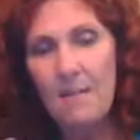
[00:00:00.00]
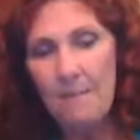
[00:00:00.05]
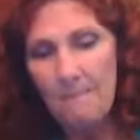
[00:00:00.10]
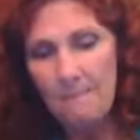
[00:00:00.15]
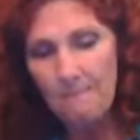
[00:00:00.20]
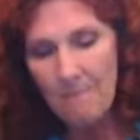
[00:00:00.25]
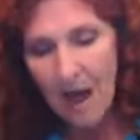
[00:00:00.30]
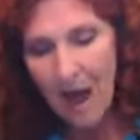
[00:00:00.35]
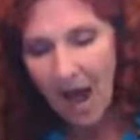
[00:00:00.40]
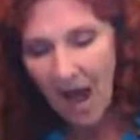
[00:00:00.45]

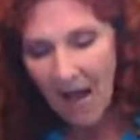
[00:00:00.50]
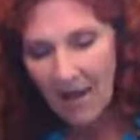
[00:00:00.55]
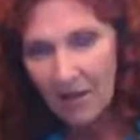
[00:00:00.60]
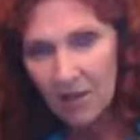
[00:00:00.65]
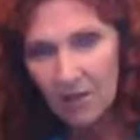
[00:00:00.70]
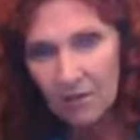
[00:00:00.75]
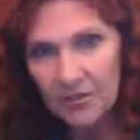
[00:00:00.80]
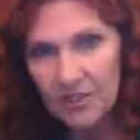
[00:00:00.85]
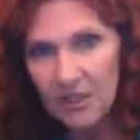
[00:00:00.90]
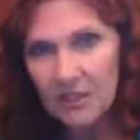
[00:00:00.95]

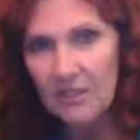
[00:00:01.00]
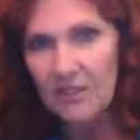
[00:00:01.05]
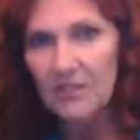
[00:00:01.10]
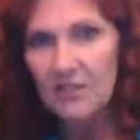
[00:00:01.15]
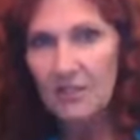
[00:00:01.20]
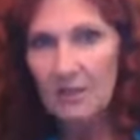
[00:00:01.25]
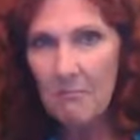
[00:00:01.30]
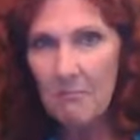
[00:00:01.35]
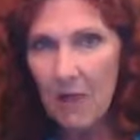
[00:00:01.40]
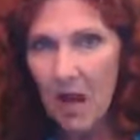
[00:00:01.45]
mild
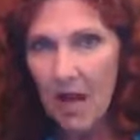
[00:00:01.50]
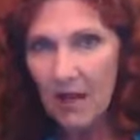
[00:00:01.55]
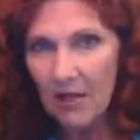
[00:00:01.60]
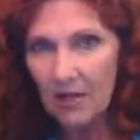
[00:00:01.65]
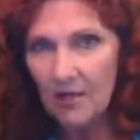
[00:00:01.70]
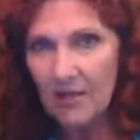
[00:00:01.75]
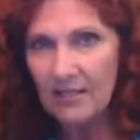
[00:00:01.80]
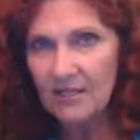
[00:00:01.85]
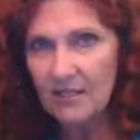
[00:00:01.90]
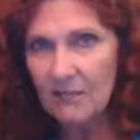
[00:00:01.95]
to moderate